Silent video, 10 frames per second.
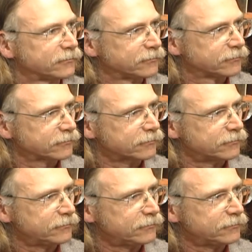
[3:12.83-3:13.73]

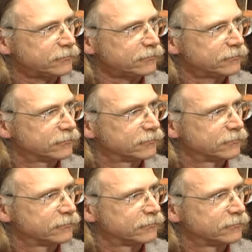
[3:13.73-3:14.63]
then it
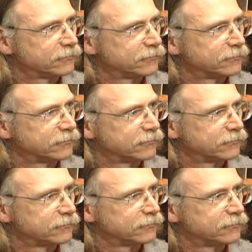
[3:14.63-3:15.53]
follows that nothing is more
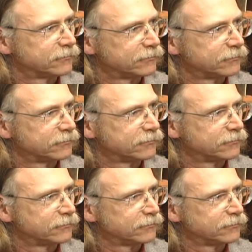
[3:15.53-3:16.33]
unnatural than slavery.